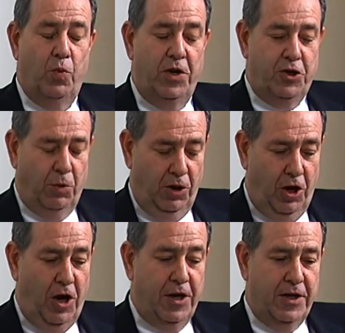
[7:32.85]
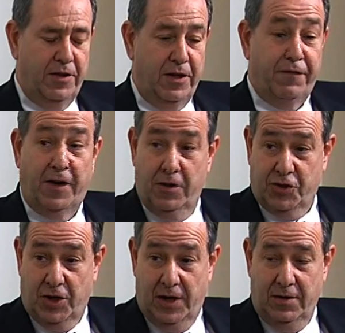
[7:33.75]
We do a lot in the fire
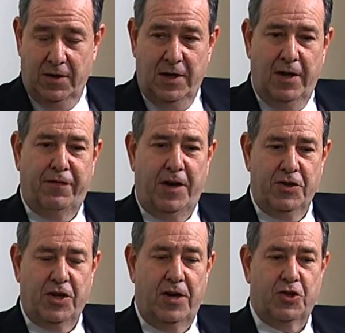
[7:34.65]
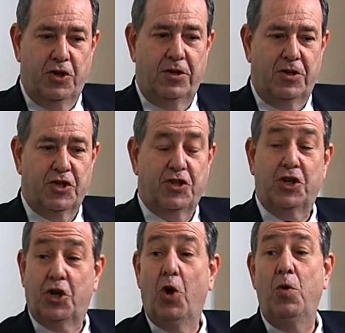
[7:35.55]
side. The fire side is good because it's a
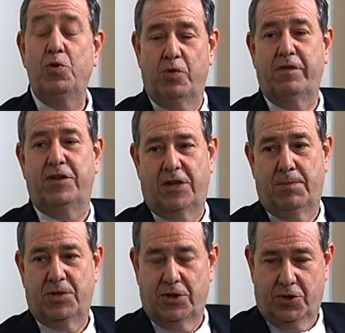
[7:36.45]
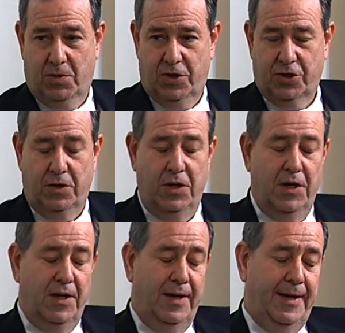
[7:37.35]
code-driven type of situation.
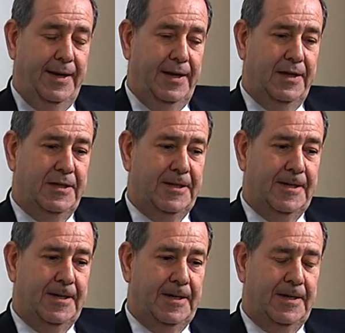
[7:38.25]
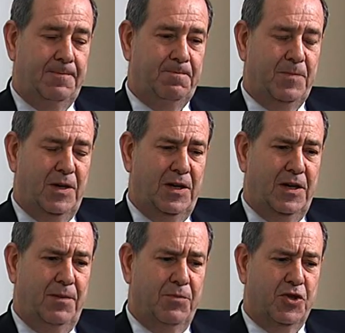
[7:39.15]
And
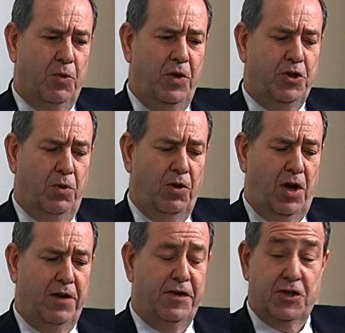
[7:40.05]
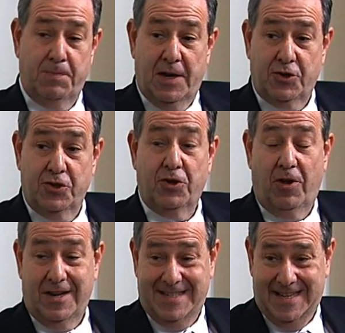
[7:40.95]
so we do a lot of inspections, a
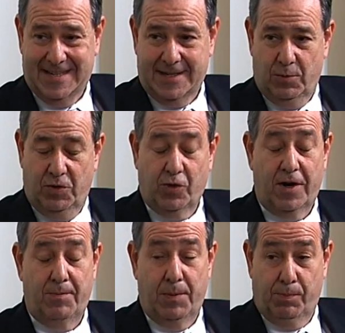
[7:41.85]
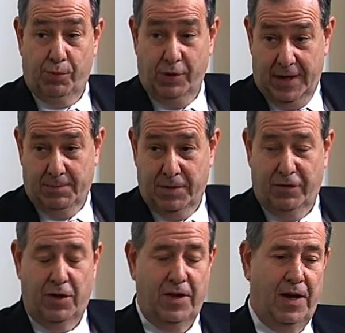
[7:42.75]
lot of testing. We try to be preemptive
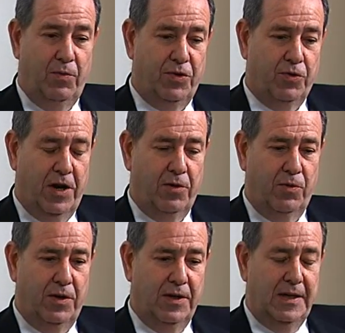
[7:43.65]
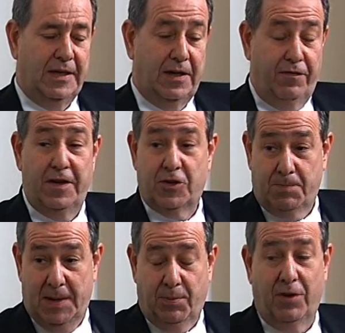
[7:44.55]
on that. We try to convince
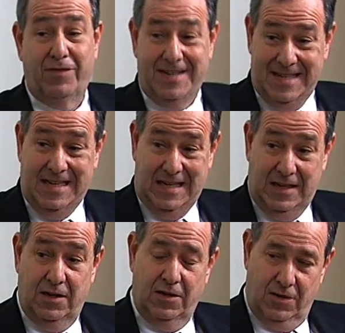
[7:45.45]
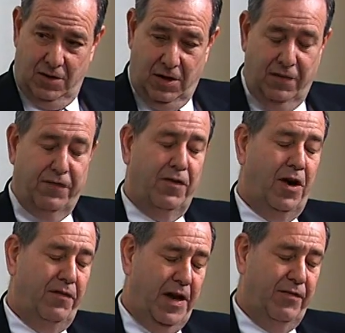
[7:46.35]
people of the need
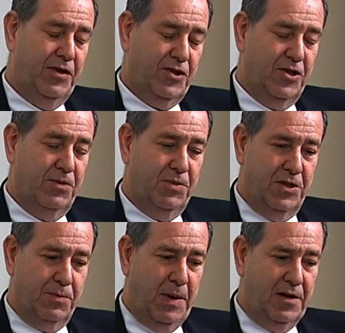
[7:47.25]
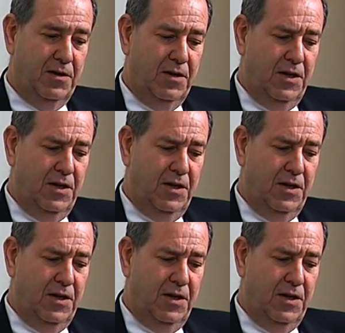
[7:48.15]
of having systems inspected.